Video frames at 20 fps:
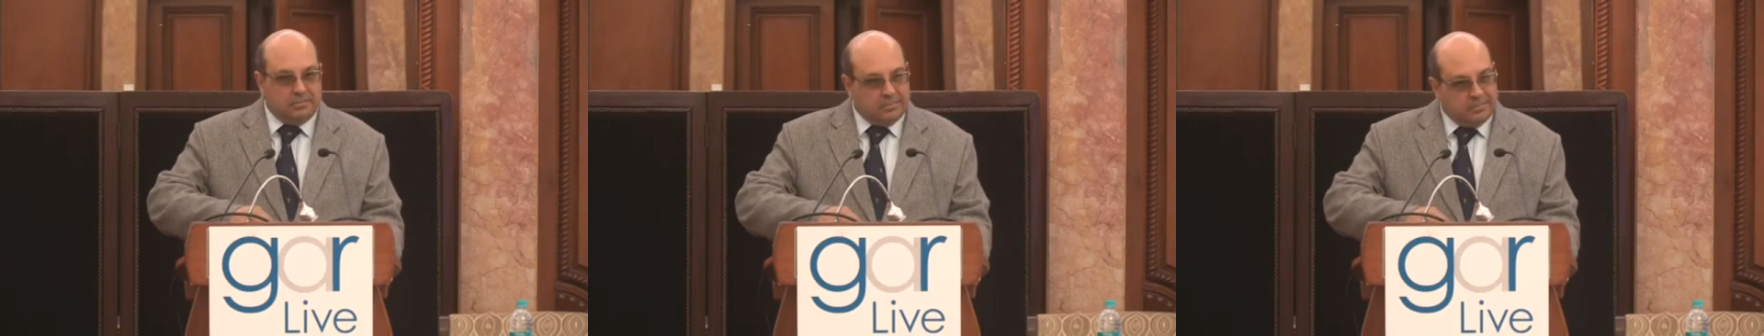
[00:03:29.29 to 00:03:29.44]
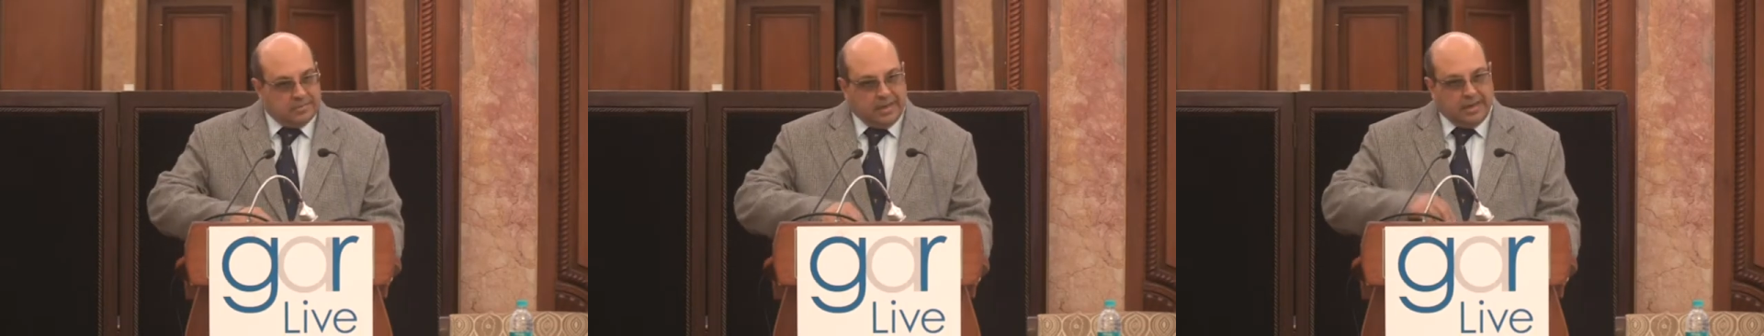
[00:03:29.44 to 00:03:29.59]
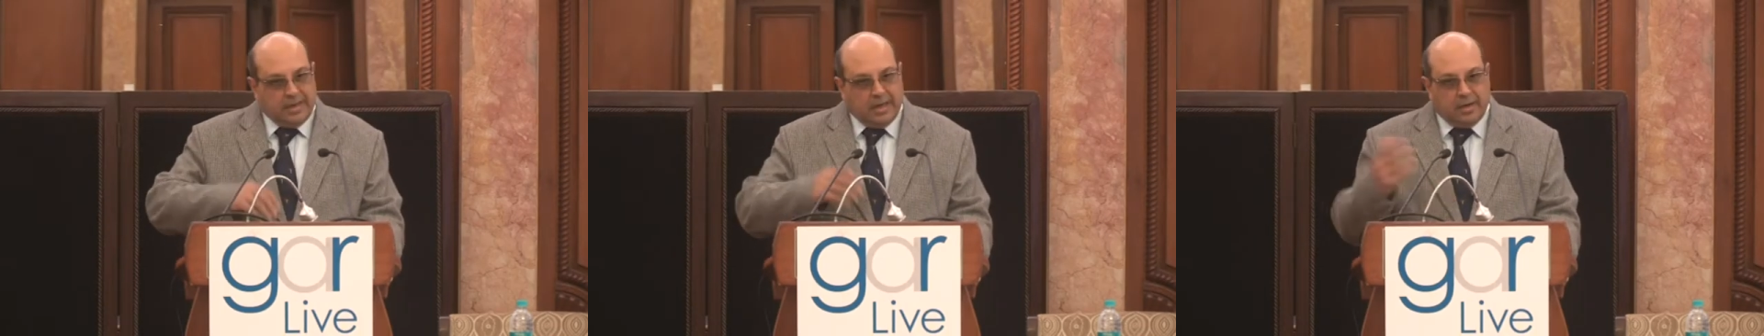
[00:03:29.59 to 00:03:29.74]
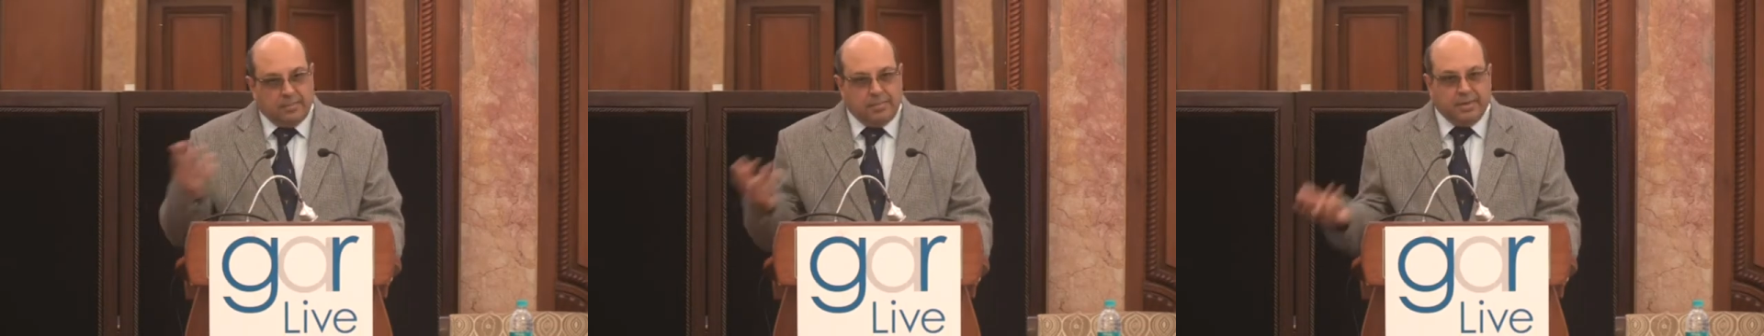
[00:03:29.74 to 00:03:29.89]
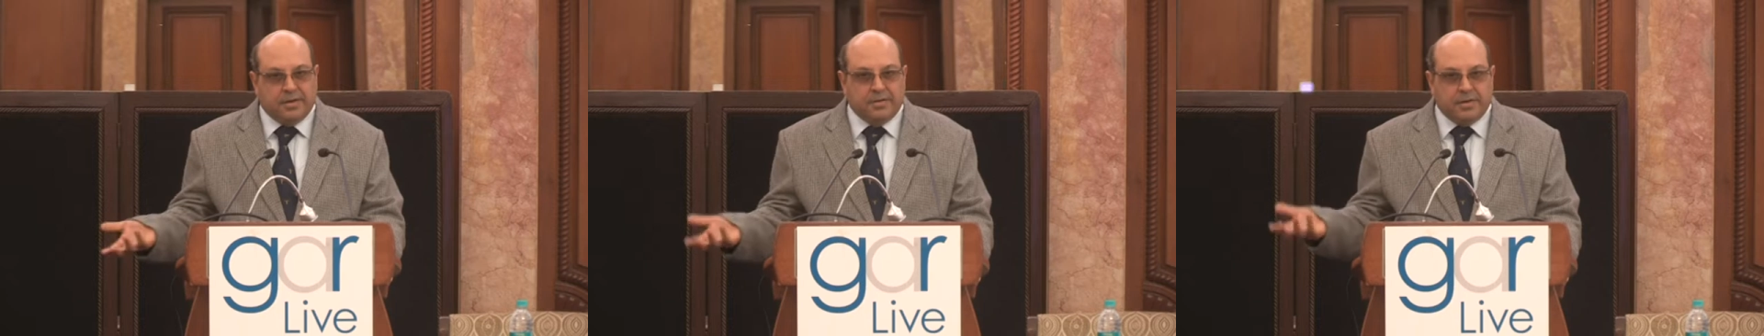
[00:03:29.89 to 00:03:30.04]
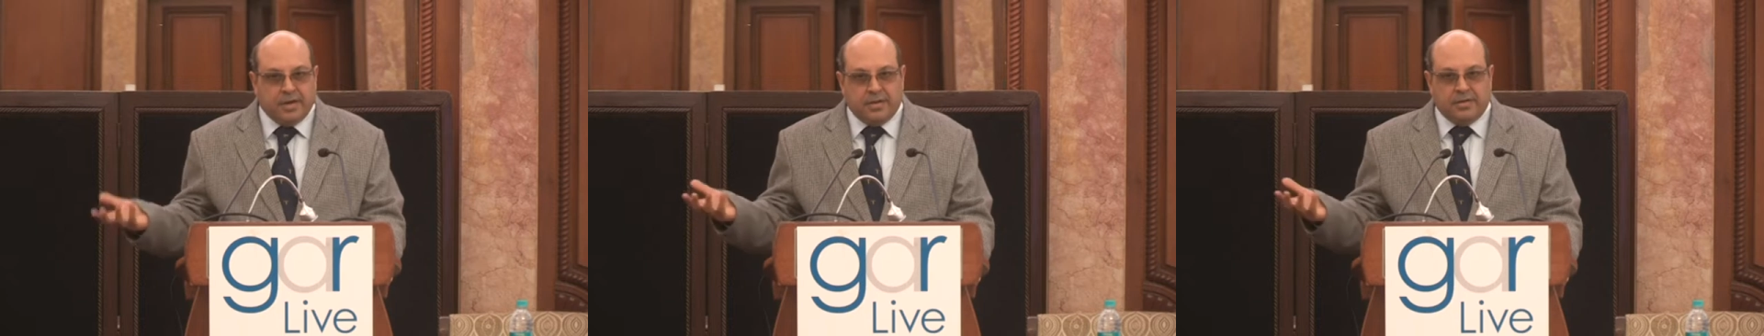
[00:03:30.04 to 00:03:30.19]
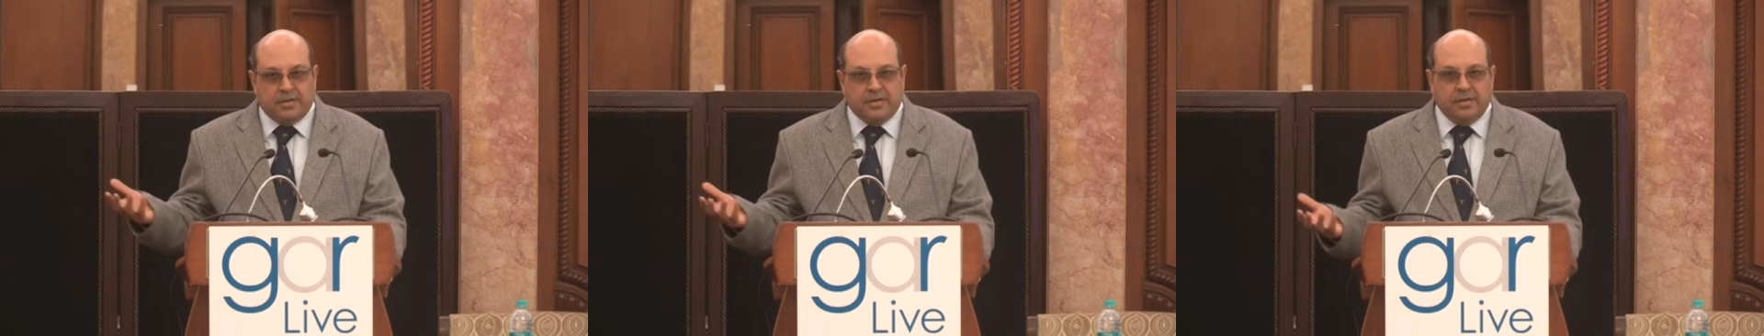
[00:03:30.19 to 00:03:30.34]
and
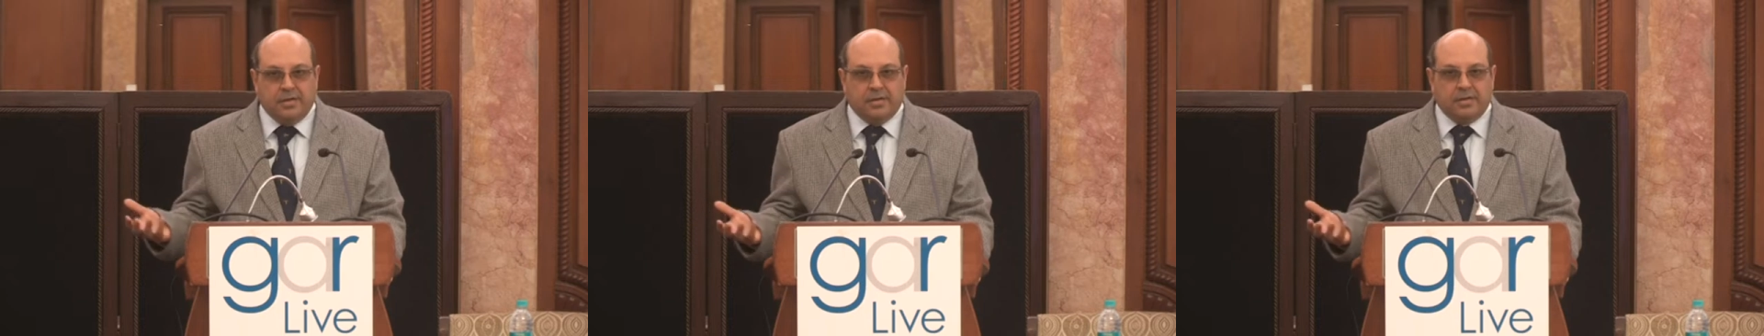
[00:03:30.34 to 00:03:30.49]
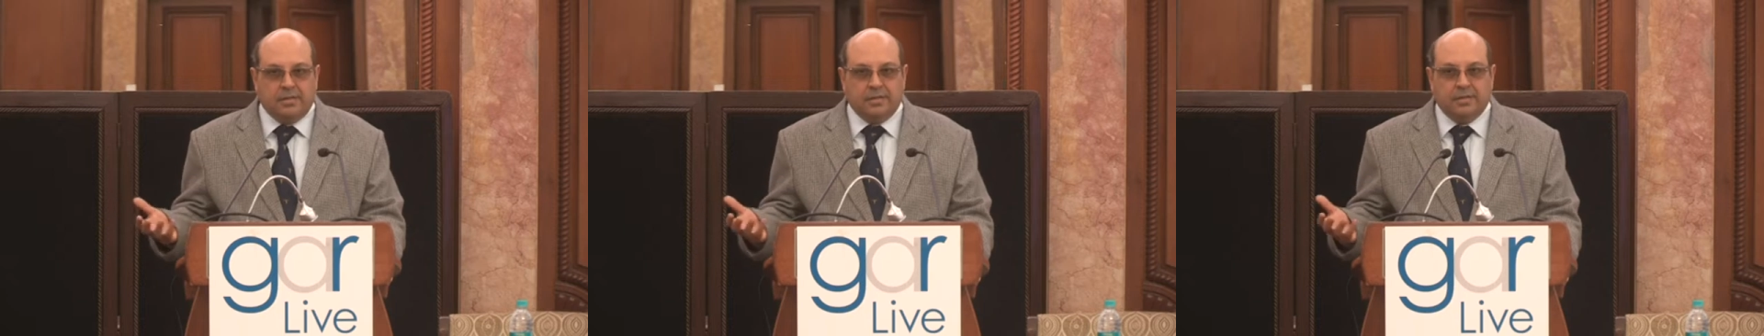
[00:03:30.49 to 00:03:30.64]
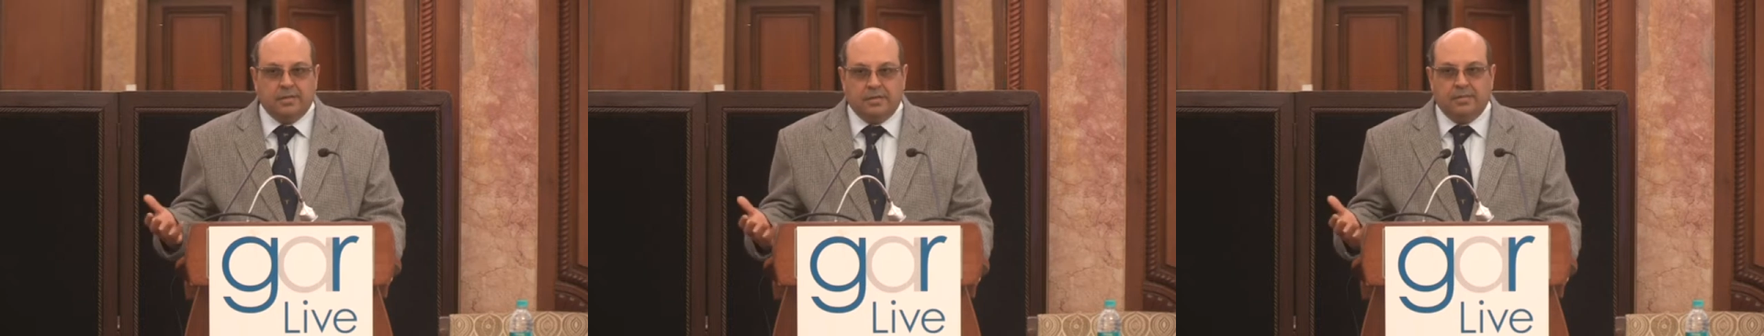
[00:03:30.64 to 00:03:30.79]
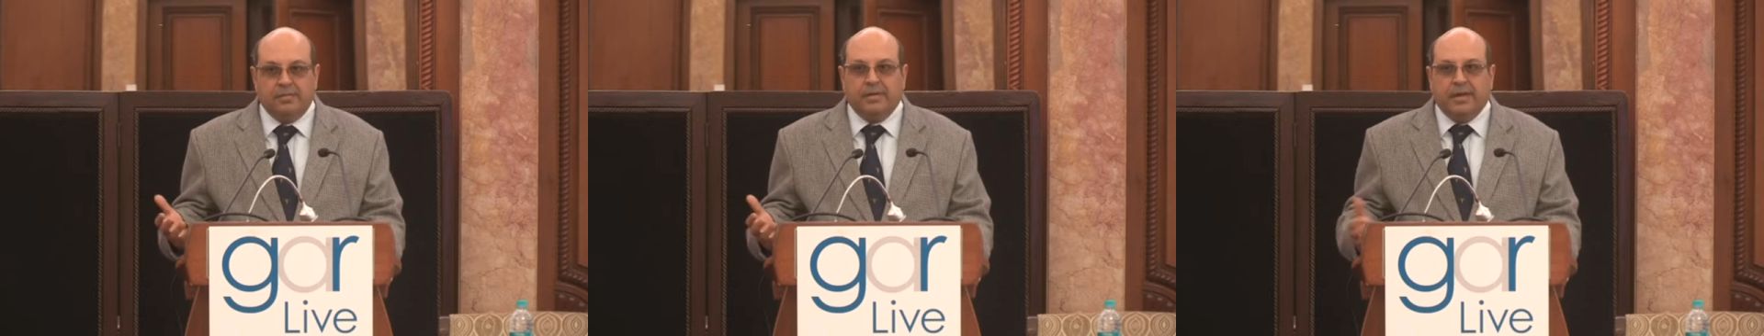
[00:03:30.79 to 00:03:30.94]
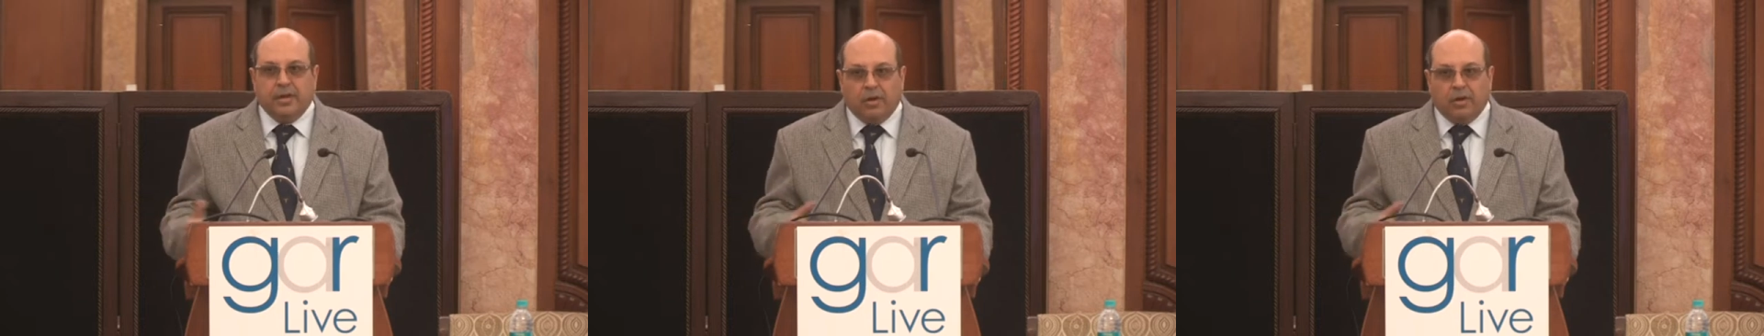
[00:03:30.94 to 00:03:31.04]
arbitration very